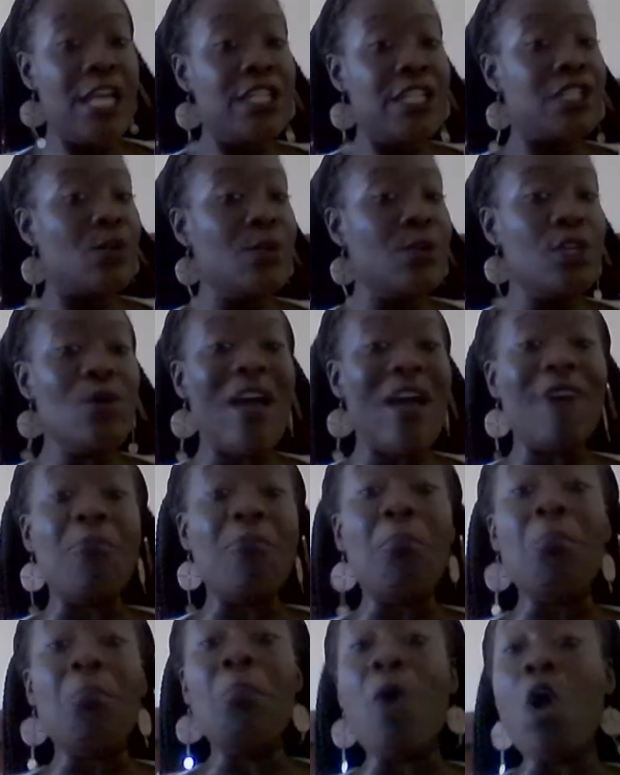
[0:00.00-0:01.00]
So when you have
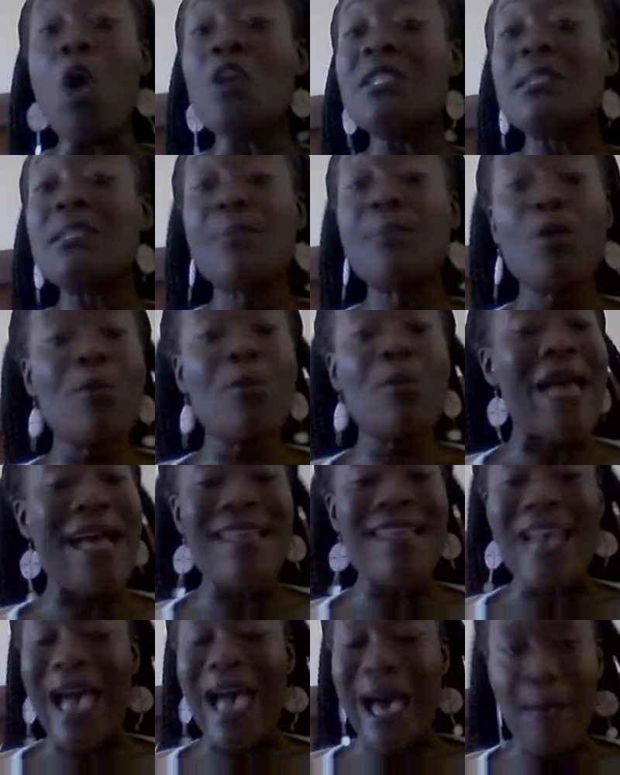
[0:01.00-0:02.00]
multiple
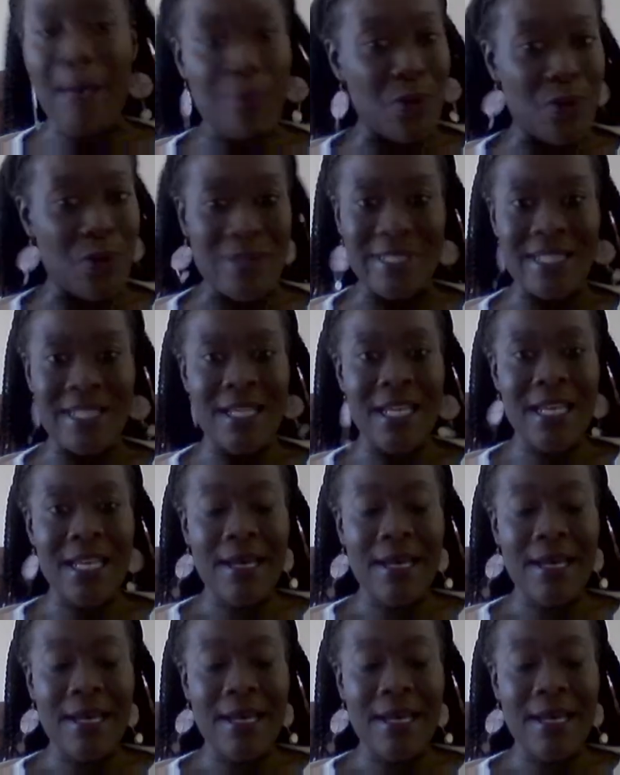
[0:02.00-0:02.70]
bad apples,